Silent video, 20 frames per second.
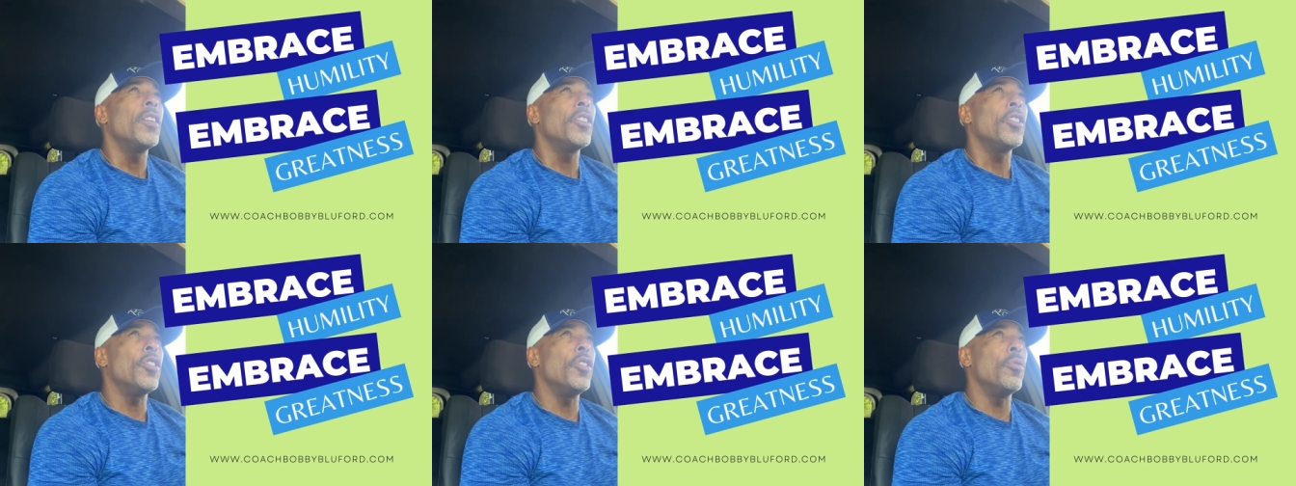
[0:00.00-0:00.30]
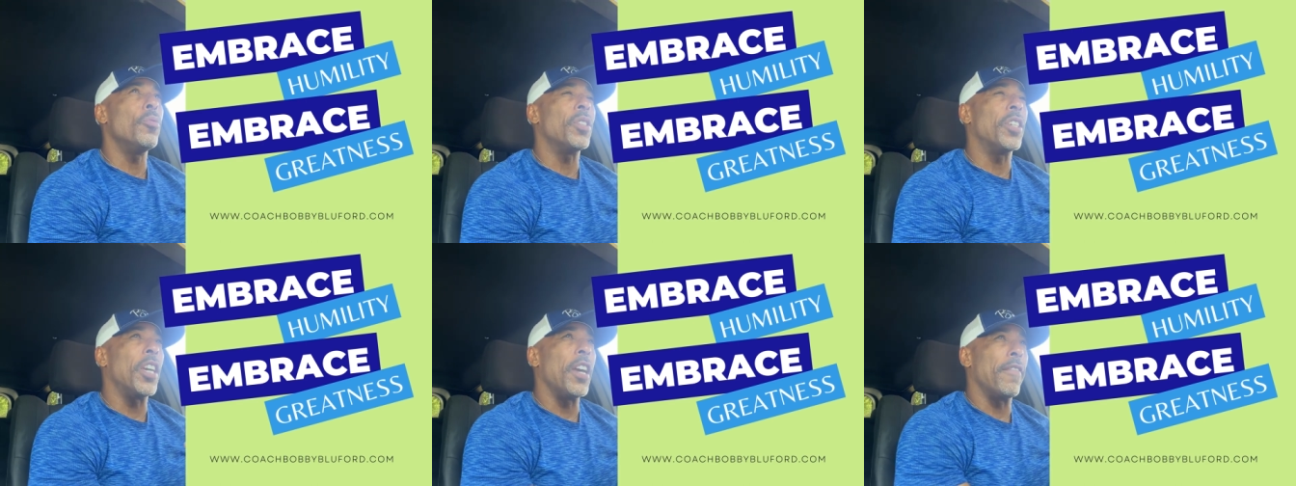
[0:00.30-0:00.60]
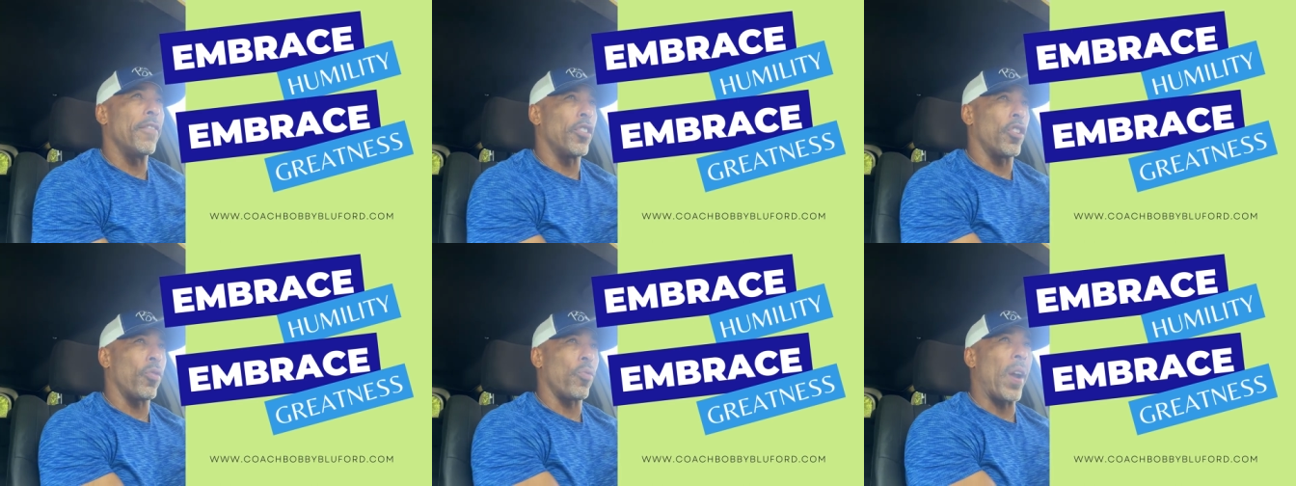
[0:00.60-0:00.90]
you
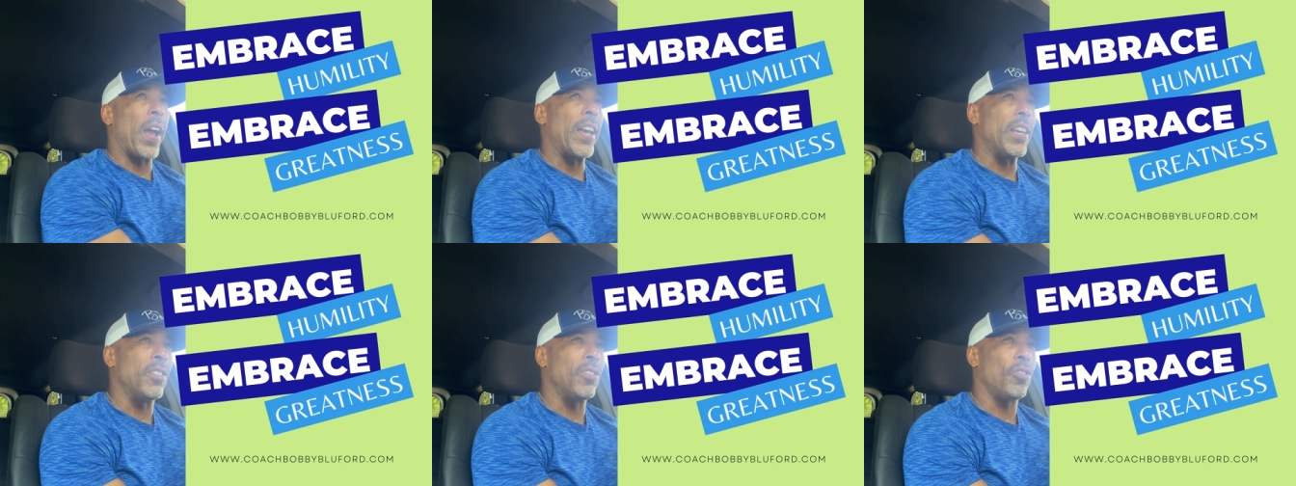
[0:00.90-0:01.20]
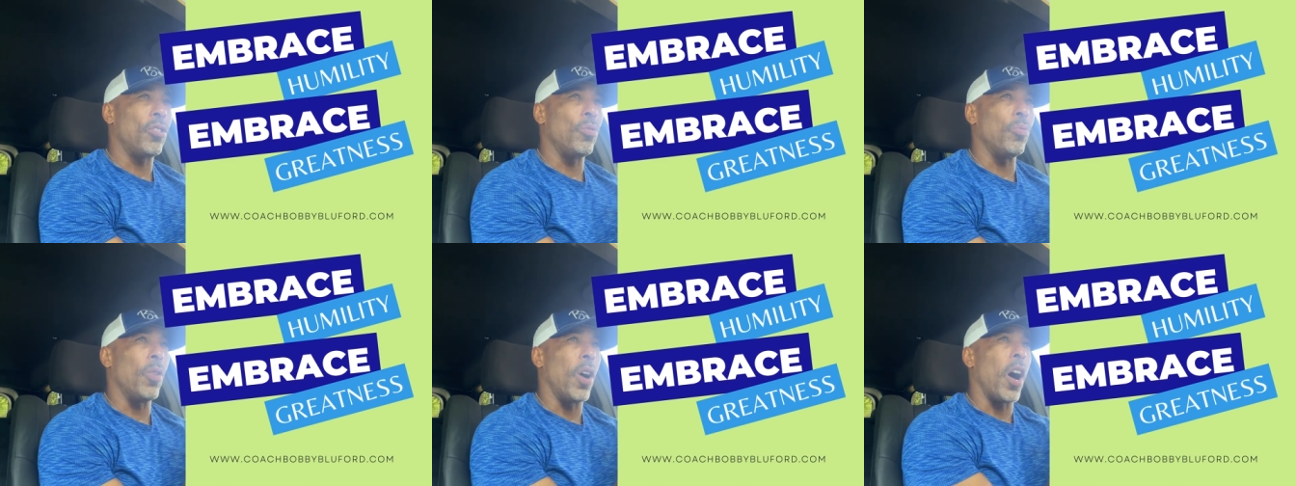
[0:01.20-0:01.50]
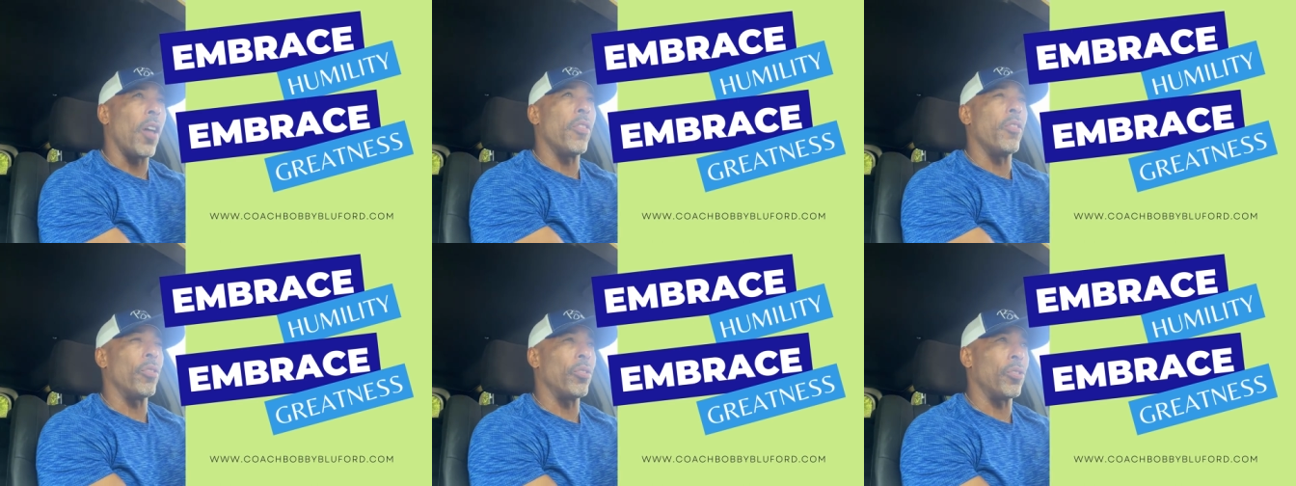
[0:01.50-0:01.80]
give grace to
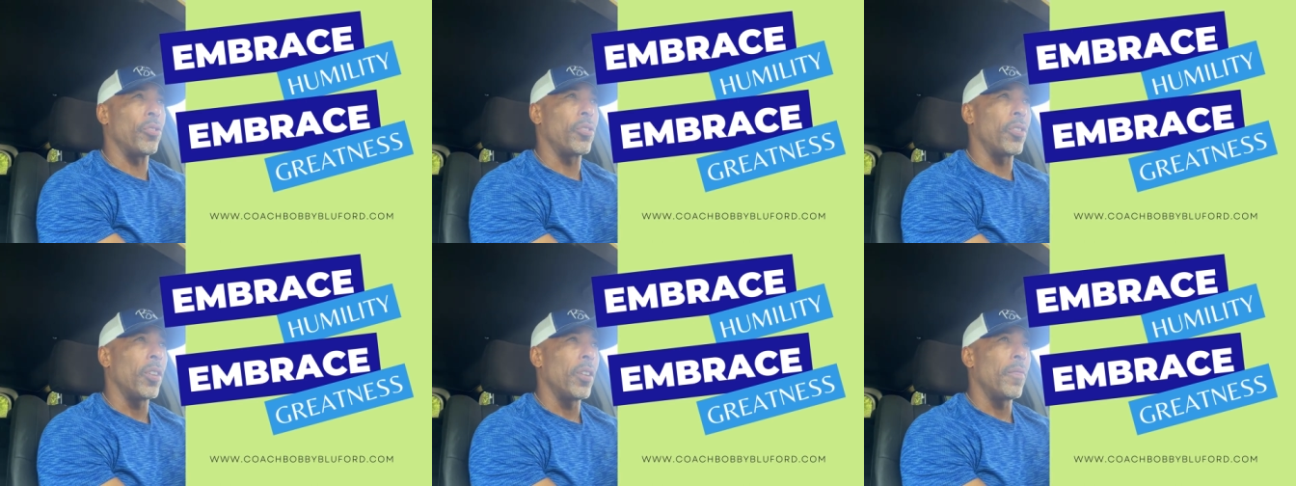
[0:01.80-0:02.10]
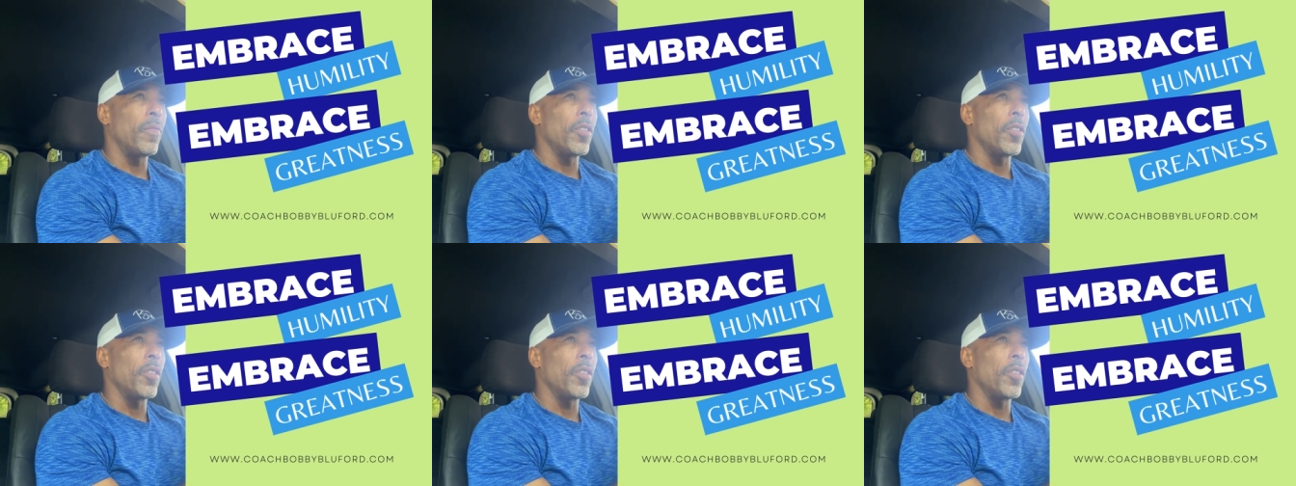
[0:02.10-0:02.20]
others